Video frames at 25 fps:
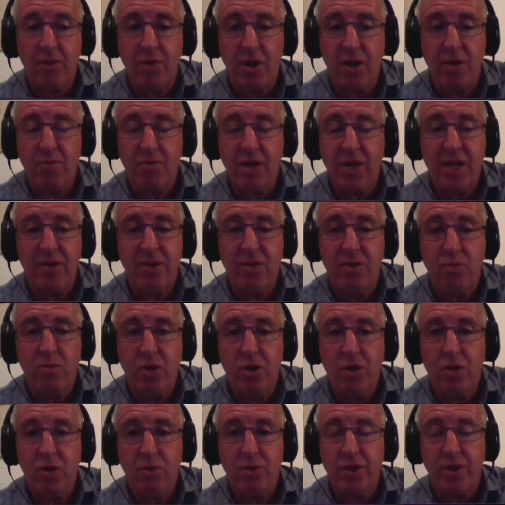around the
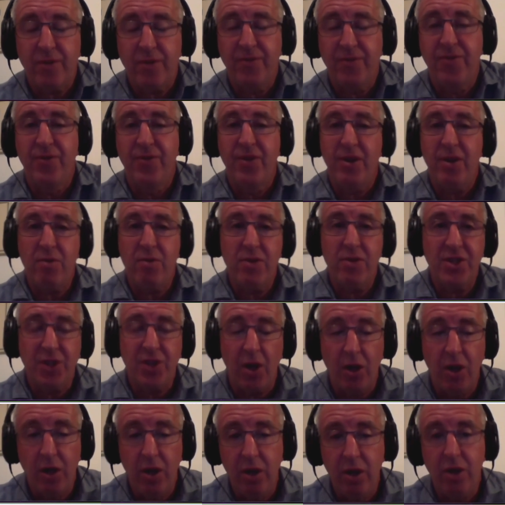world. And there is
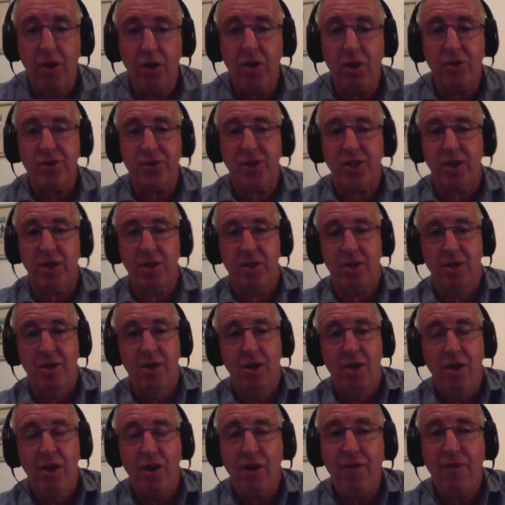a lot
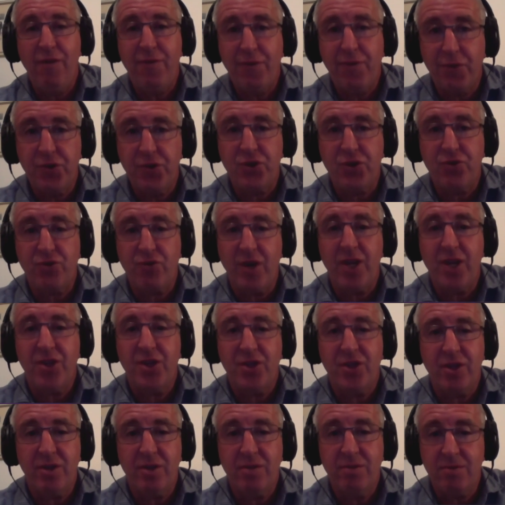of
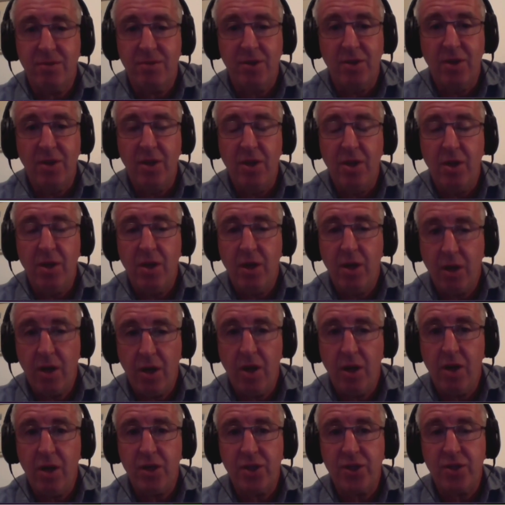frustration at
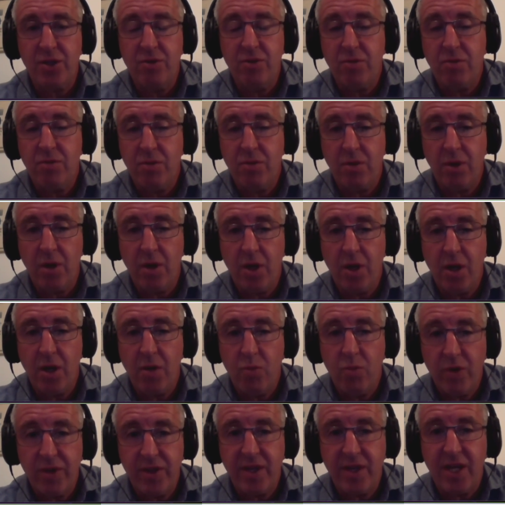Arsenal uh,
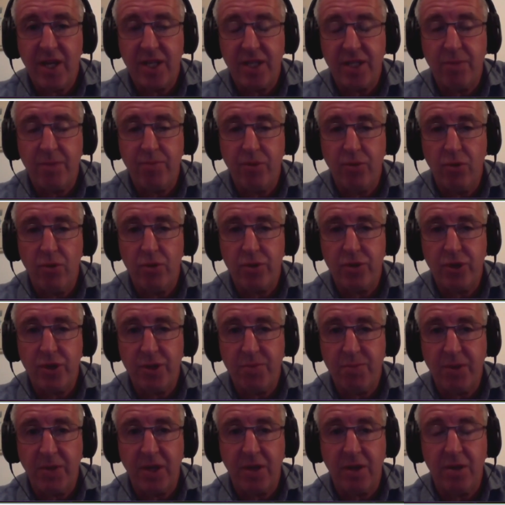with their
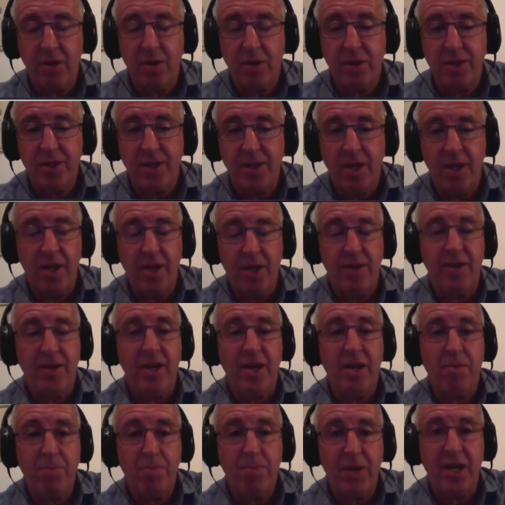supporters because
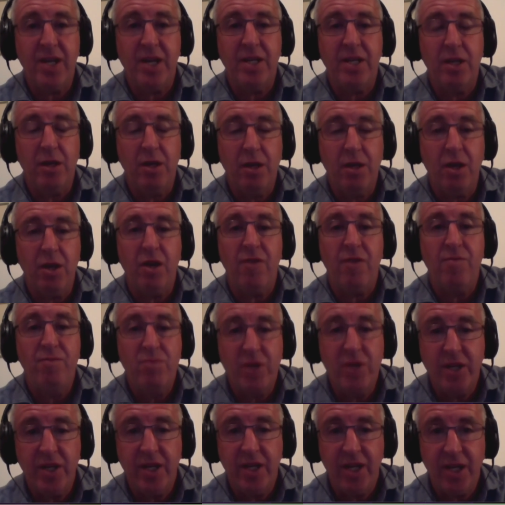they are paying a lot of
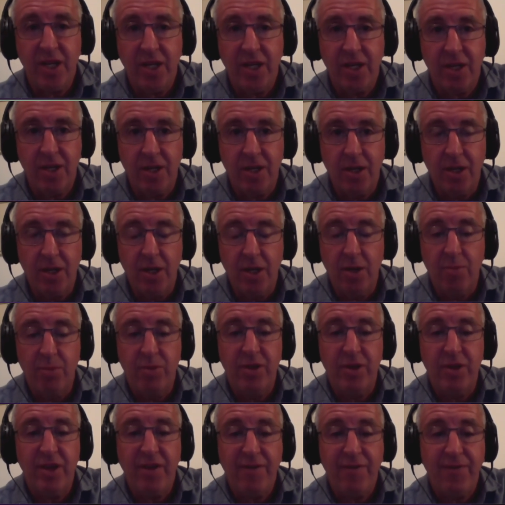money,
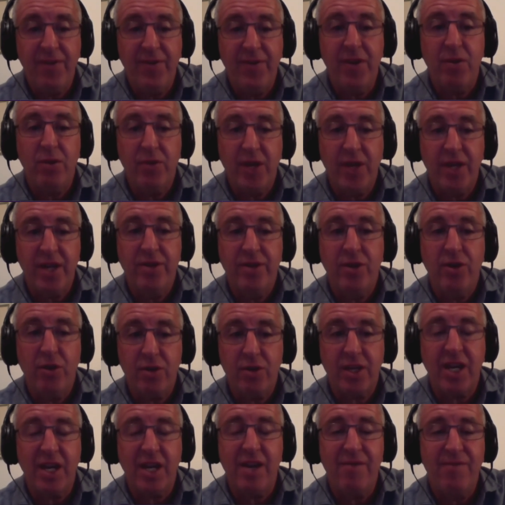but they feel they're
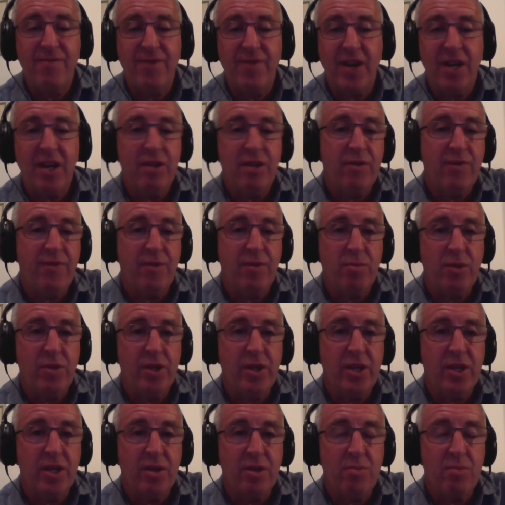not getting value for
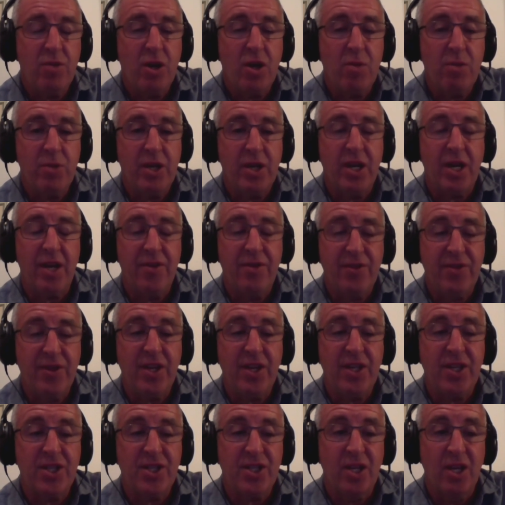money at the moment. And
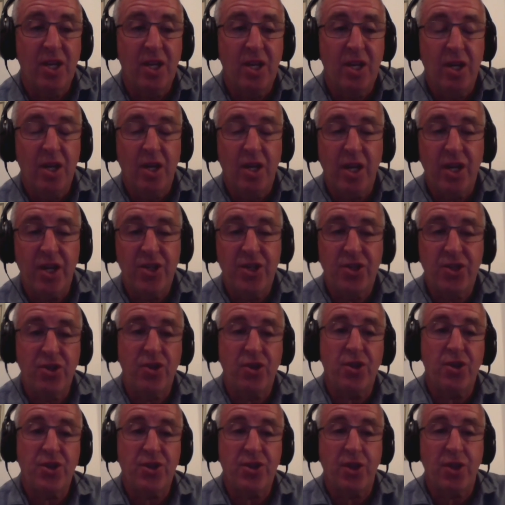this is
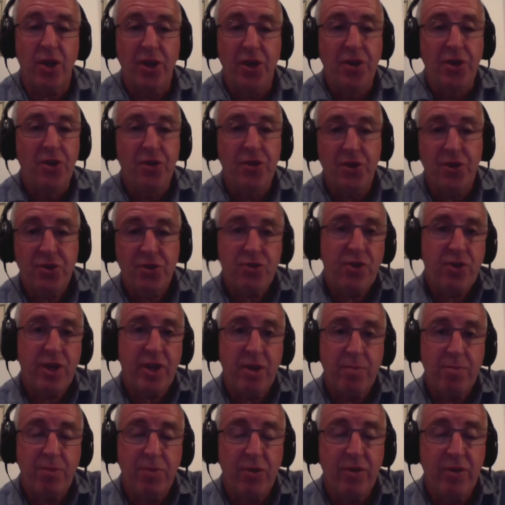just another
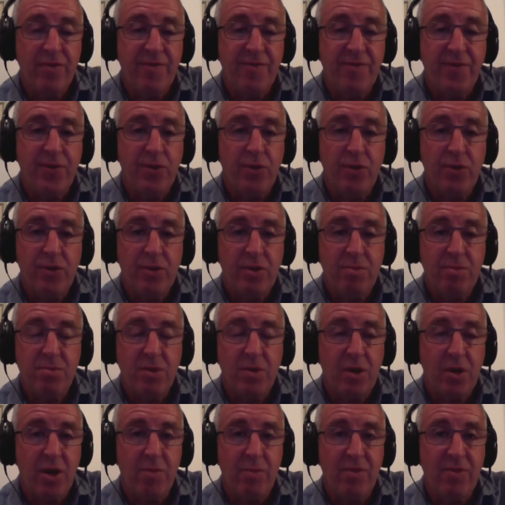trigger point for
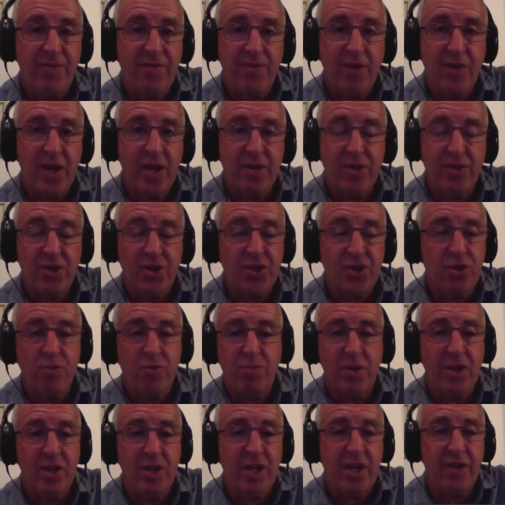them, I'm afraid. The
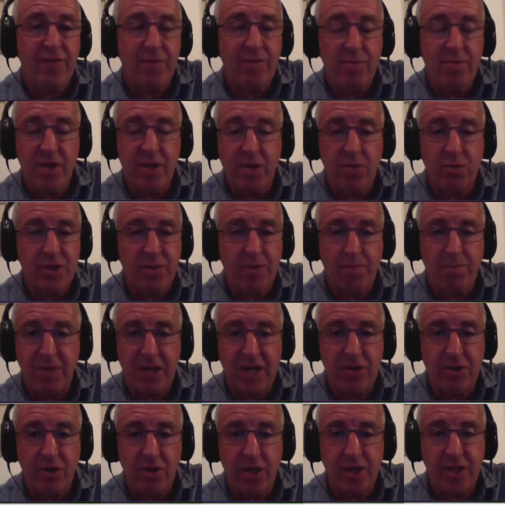Super League for me was a
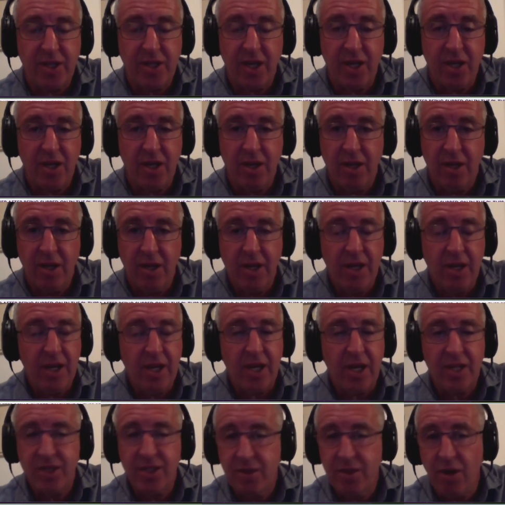bad idea.
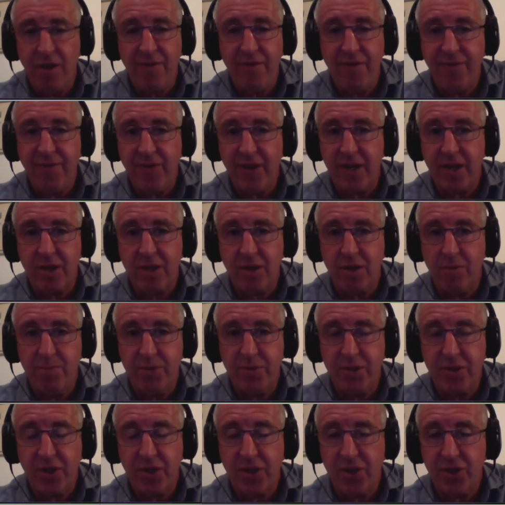It's not a fair
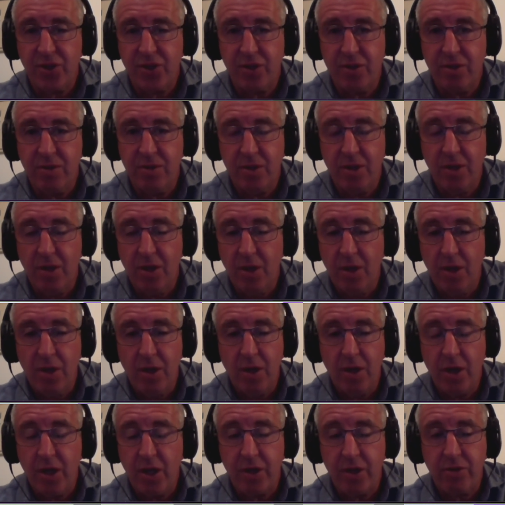competition.
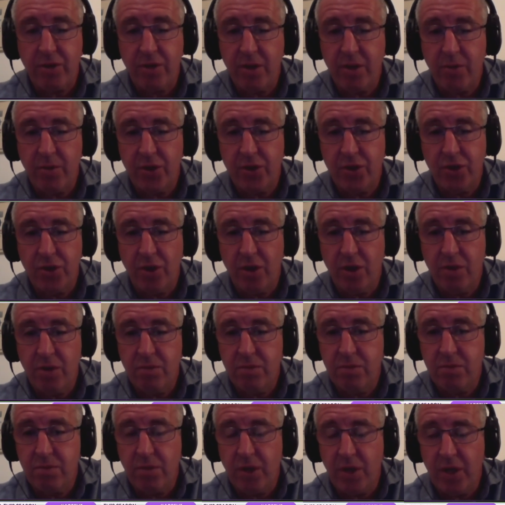I agree with
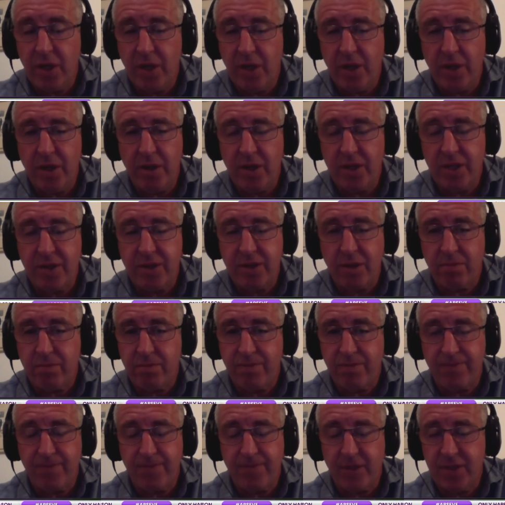John. Uh, I d-
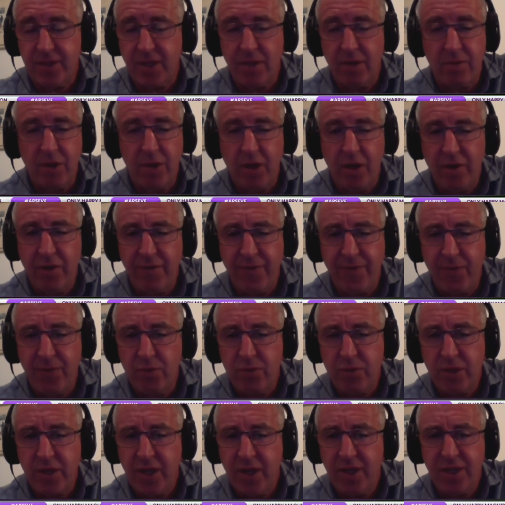I didn't know the
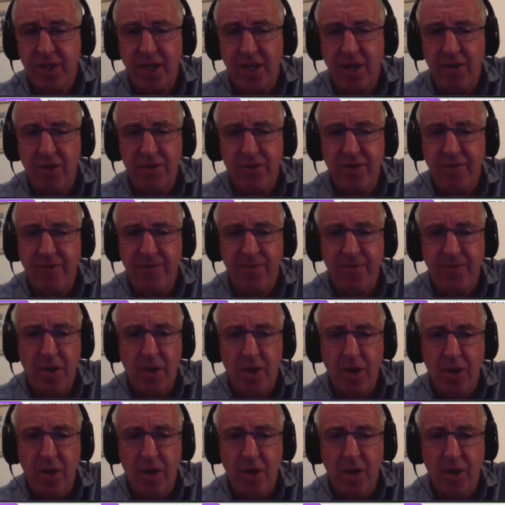full details of